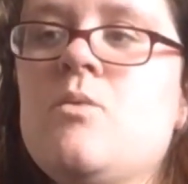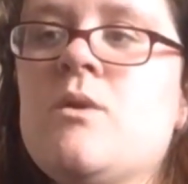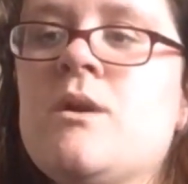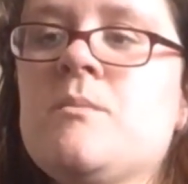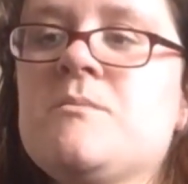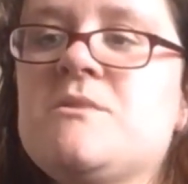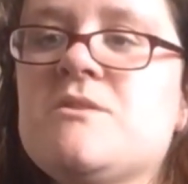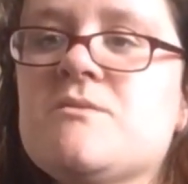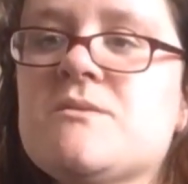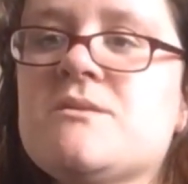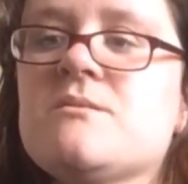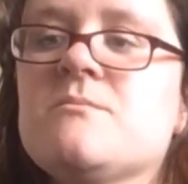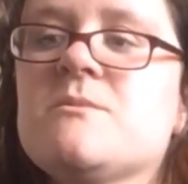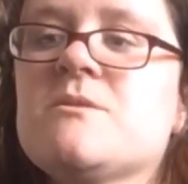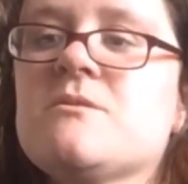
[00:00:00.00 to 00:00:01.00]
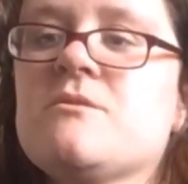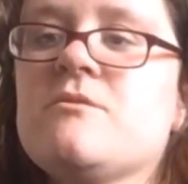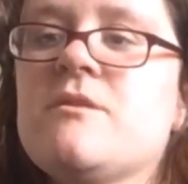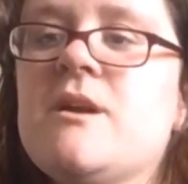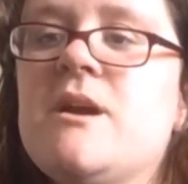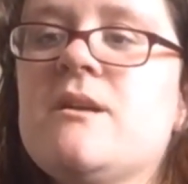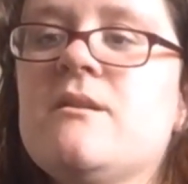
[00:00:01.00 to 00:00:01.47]
when I'm doing something
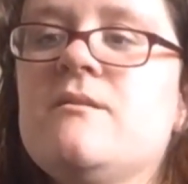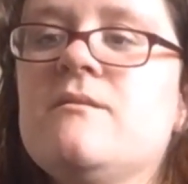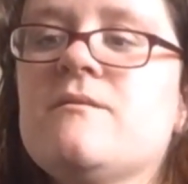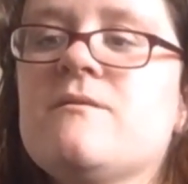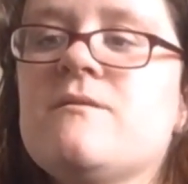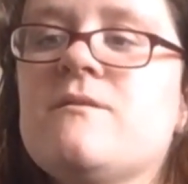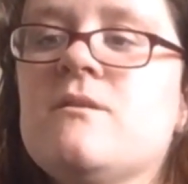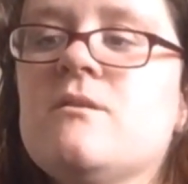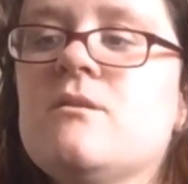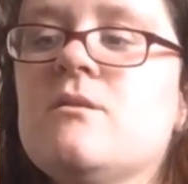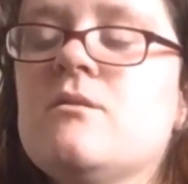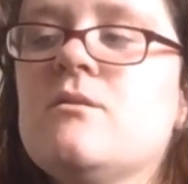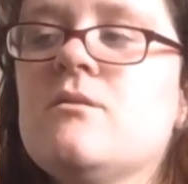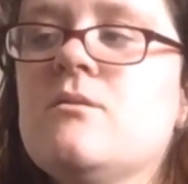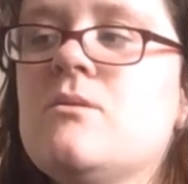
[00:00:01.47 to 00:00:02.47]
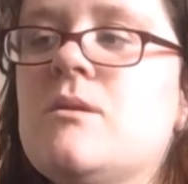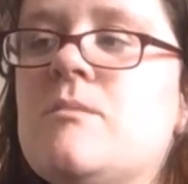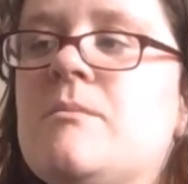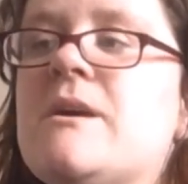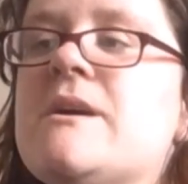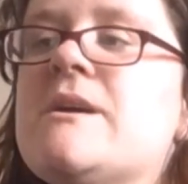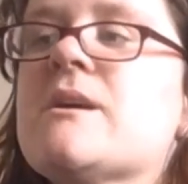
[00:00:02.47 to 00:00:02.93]
creative, or
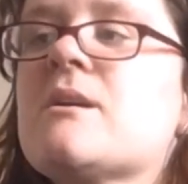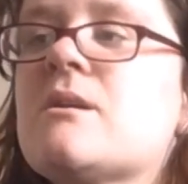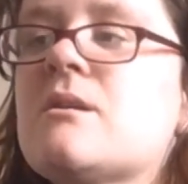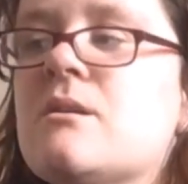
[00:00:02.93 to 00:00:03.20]
I'm like